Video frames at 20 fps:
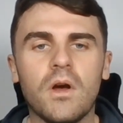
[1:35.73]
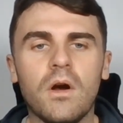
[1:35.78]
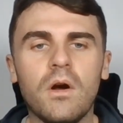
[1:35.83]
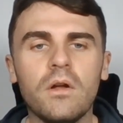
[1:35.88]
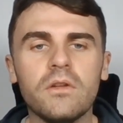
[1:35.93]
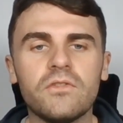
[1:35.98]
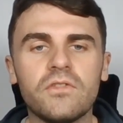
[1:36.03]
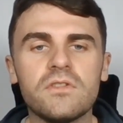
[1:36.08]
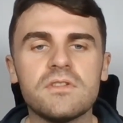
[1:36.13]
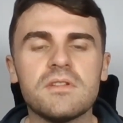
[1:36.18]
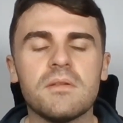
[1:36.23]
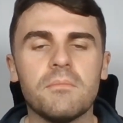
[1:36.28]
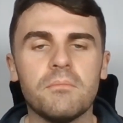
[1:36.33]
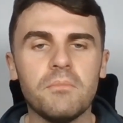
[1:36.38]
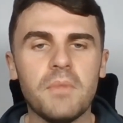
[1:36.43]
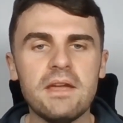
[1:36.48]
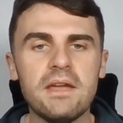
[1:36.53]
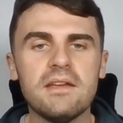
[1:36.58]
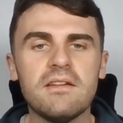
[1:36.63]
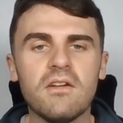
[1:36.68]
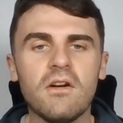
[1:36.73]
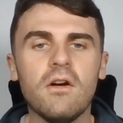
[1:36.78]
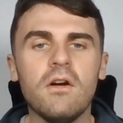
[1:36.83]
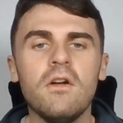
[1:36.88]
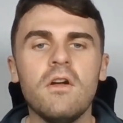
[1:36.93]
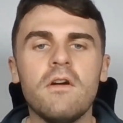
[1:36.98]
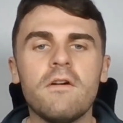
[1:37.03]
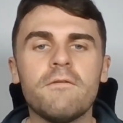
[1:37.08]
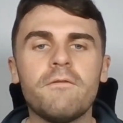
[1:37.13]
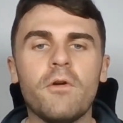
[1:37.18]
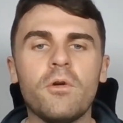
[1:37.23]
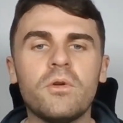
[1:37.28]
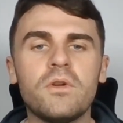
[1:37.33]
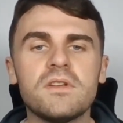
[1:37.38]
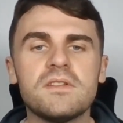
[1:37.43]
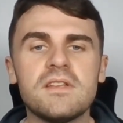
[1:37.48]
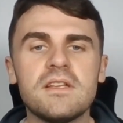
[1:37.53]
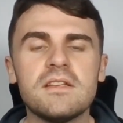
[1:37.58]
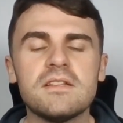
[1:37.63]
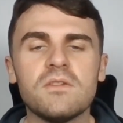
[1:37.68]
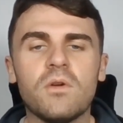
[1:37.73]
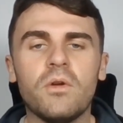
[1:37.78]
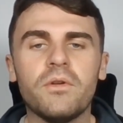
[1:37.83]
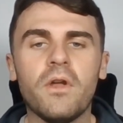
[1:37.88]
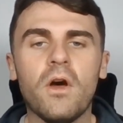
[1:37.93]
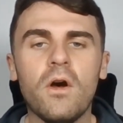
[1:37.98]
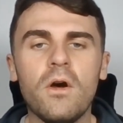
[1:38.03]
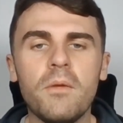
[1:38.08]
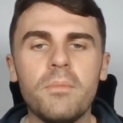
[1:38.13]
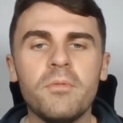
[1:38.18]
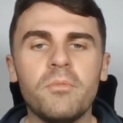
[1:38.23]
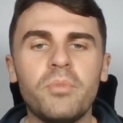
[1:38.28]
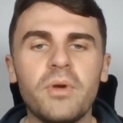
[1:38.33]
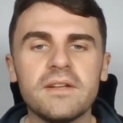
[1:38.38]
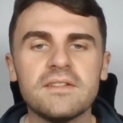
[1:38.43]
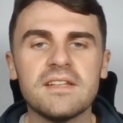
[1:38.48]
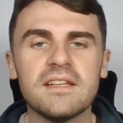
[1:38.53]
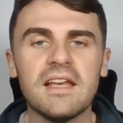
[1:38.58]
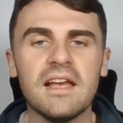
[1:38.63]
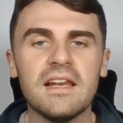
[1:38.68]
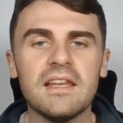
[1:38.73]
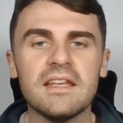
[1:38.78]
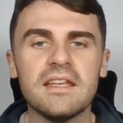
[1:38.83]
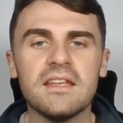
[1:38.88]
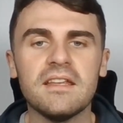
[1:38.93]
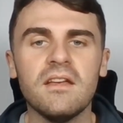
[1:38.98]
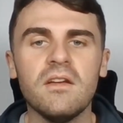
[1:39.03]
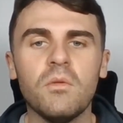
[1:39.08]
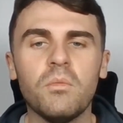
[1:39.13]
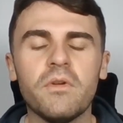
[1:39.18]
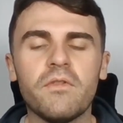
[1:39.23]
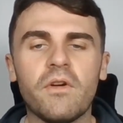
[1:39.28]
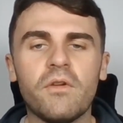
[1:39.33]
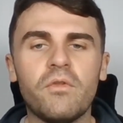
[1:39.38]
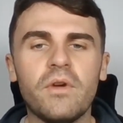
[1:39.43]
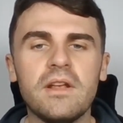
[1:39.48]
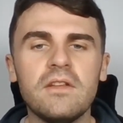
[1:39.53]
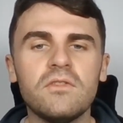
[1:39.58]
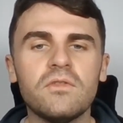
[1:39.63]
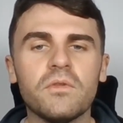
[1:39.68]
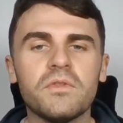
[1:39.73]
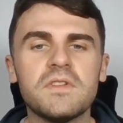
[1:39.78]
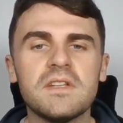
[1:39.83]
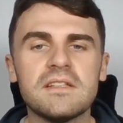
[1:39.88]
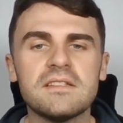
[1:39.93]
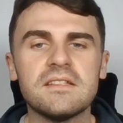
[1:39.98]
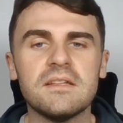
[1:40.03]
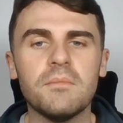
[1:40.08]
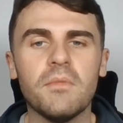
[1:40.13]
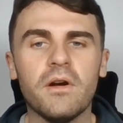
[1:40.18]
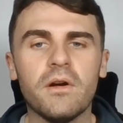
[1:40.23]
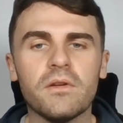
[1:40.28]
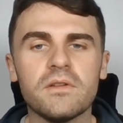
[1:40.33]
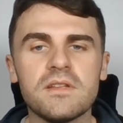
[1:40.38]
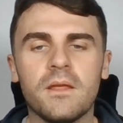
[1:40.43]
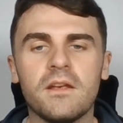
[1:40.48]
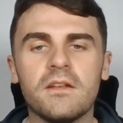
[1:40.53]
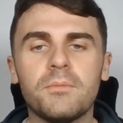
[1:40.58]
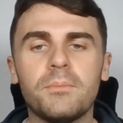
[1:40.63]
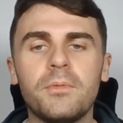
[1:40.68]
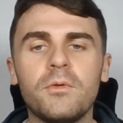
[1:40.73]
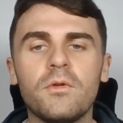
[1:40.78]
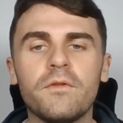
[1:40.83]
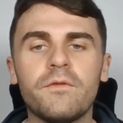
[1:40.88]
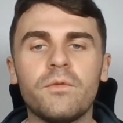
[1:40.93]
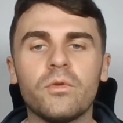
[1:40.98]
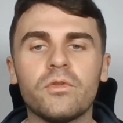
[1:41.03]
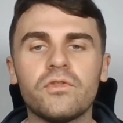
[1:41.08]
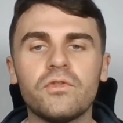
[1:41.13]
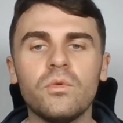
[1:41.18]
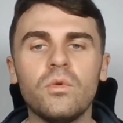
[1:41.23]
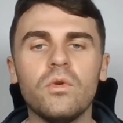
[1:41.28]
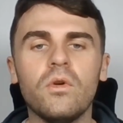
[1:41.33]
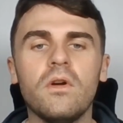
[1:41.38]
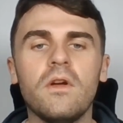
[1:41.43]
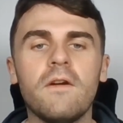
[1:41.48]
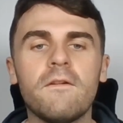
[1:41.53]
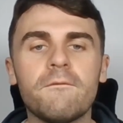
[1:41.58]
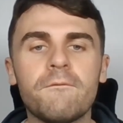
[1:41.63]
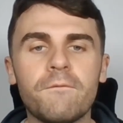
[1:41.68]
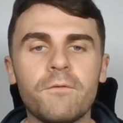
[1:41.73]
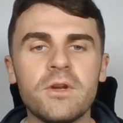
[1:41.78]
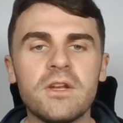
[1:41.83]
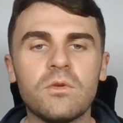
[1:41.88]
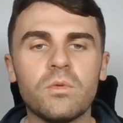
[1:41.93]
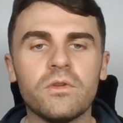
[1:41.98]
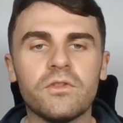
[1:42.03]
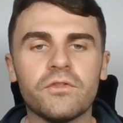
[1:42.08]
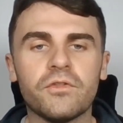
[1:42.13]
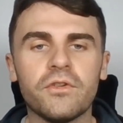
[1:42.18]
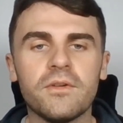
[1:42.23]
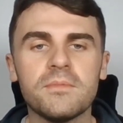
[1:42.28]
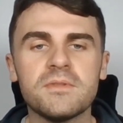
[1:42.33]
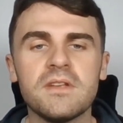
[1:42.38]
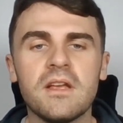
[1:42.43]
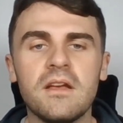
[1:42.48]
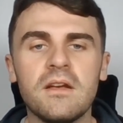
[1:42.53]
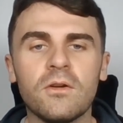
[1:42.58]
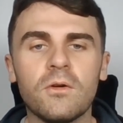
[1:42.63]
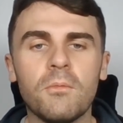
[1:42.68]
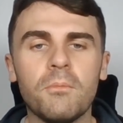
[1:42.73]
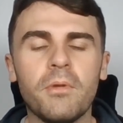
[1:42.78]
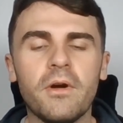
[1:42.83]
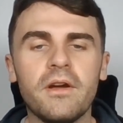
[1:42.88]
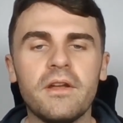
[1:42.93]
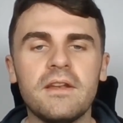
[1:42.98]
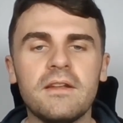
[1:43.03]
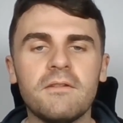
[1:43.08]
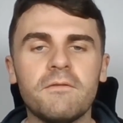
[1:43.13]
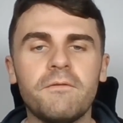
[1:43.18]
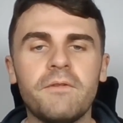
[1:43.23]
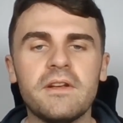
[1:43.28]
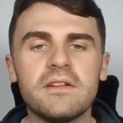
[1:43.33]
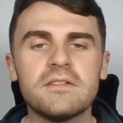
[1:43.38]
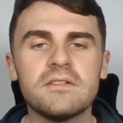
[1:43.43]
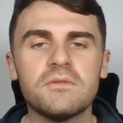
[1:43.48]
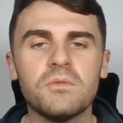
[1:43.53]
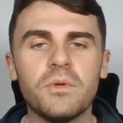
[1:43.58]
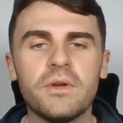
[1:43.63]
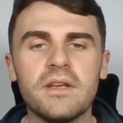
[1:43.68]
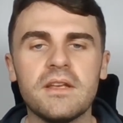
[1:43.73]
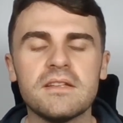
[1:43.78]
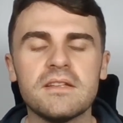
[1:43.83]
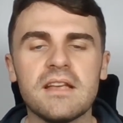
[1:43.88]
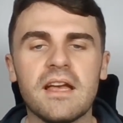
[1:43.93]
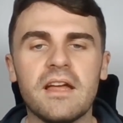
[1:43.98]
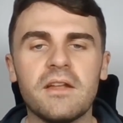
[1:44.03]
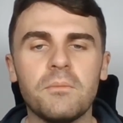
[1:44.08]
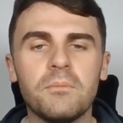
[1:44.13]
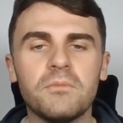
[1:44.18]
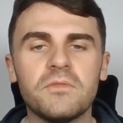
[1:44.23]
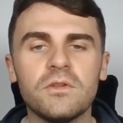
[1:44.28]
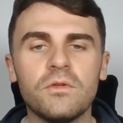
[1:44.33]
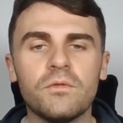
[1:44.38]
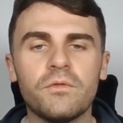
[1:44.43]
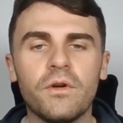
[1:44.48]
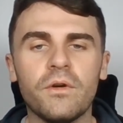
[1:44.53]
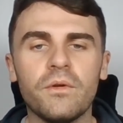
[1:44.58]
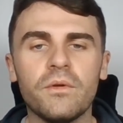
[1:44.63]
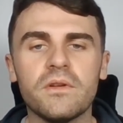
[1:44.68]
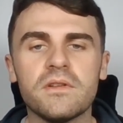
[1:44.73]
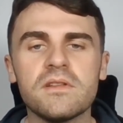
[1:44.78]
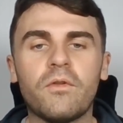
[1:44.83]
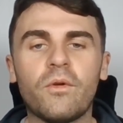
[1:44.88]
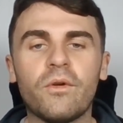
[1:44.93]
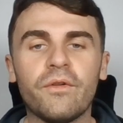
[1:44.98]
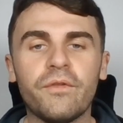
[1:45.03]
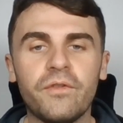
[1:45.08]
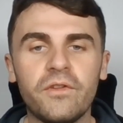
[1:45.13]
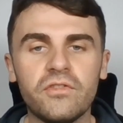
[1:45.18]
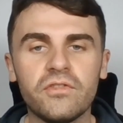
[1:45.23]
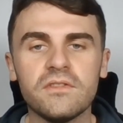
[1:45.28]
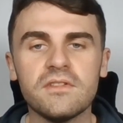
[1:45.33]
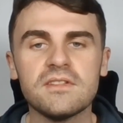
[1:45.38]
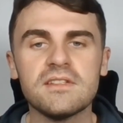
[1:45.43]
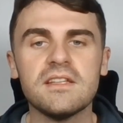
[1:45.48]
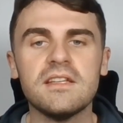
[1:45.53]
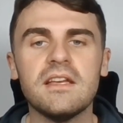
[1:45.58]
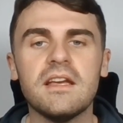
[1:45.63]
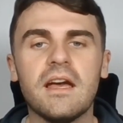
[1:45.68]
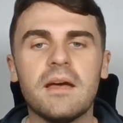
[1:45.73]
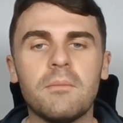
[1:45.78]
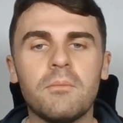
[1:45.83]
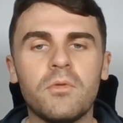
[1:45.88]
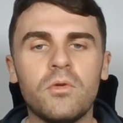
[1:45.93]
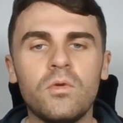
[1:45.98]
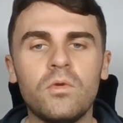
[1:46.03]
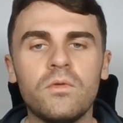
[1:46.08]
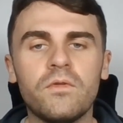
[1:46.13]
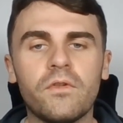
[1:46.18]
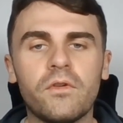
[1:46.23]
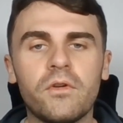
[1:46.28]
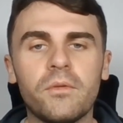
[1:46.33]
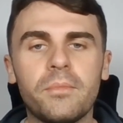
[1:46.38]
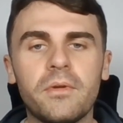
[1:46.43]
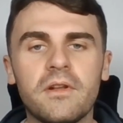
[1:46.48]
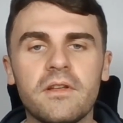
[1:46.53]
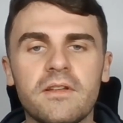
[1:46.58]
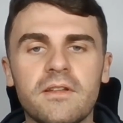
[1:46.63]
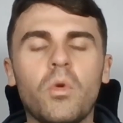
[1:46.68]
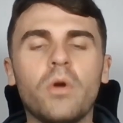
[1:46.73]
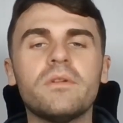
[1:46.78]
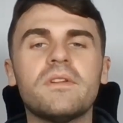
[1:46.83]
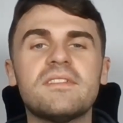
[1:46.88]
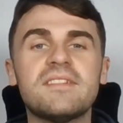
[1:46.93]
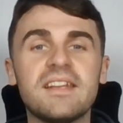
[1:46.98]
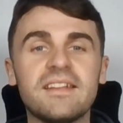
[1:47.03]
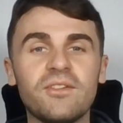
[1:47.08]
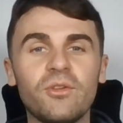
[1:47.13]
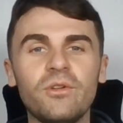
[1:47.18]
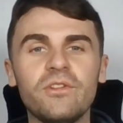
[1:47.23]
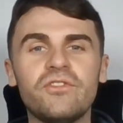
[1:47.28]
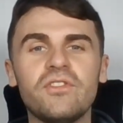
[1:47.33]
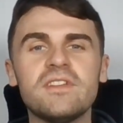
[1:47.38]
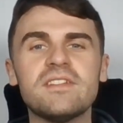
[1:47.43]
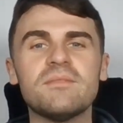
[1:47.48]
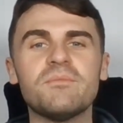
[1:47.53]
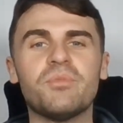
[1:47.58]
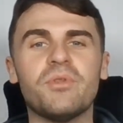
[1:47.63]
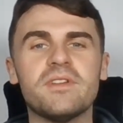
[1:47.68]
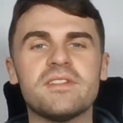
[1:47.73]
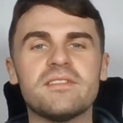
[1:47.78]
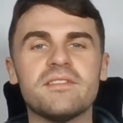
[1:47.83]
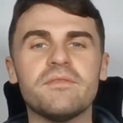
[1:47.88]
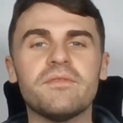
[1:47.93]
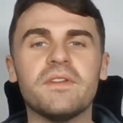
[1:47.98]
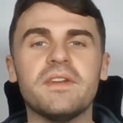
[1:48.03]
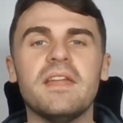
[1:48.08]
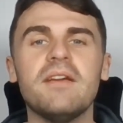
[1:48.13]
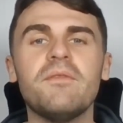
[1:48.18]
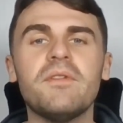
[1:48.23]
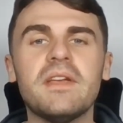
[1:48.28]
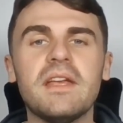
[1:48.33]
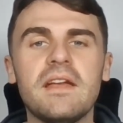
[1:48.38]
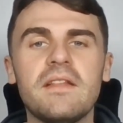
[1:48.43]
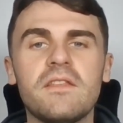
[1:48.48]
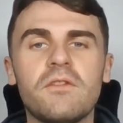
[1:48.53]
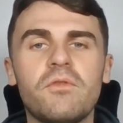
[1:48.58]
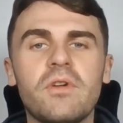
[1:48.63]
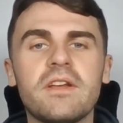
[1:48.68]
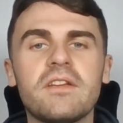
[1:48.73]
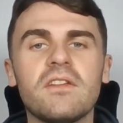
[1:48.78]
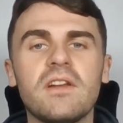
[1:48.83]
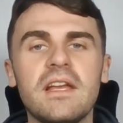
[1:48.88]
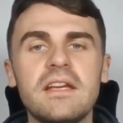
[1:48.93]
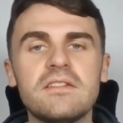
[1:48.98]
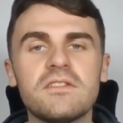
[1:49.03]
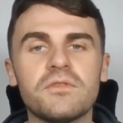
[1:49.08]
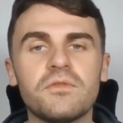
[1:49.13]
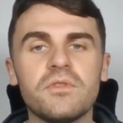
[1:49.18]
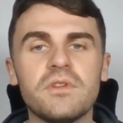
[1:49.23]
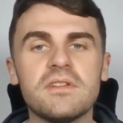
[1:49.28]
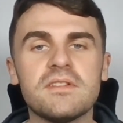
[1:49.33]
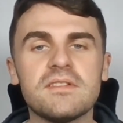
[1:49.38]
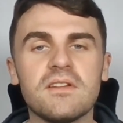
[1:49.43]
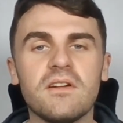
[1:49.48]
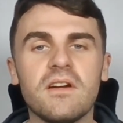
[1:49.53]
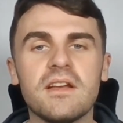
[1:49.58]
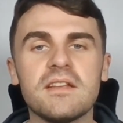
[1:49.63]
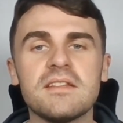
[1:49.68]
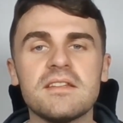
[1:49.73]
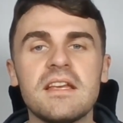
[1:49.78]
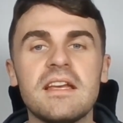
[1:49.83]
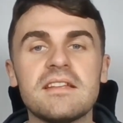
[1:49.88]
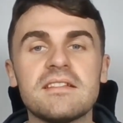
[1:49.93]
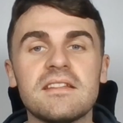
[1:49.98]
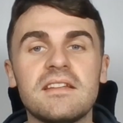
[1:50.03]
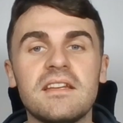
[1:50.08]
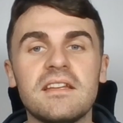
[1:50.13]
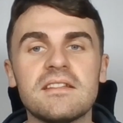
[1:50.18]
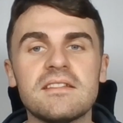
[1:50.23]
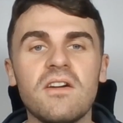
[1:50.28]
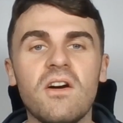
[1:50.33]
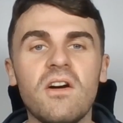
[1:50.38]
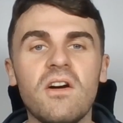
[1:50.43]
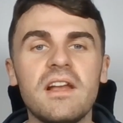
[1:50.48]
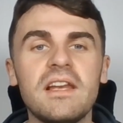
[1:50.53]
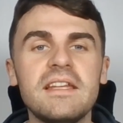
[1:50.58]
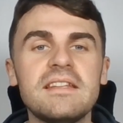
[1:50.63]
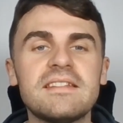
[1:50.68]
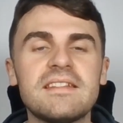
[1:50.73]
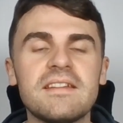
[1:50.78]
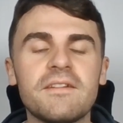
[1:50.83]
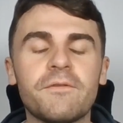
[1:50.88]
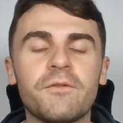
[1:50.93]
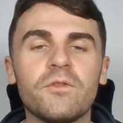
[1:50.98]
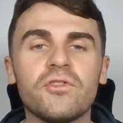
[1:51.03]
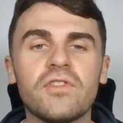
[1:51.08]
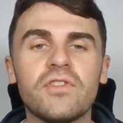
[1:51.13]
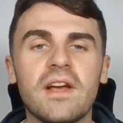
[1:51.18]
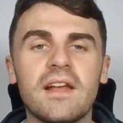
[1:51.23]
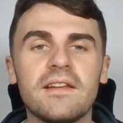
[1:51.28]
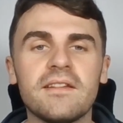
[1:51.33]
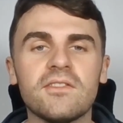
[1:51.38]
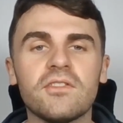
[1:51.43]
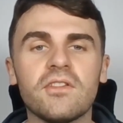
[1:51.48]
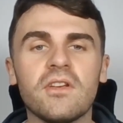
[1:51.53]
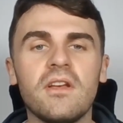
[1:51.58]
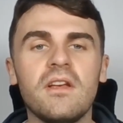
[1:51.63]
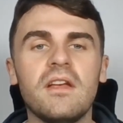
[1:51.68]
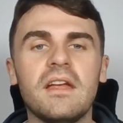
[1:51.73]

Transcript: Archer's Maker focuses on urban practicality with a range of 60 miles. It's built for short, frequent trips, combining fixed wings and tilt rotors for efficiency and maneuverability. While the technology is impressive, navigating the regulatory skies is an entirely different challenge.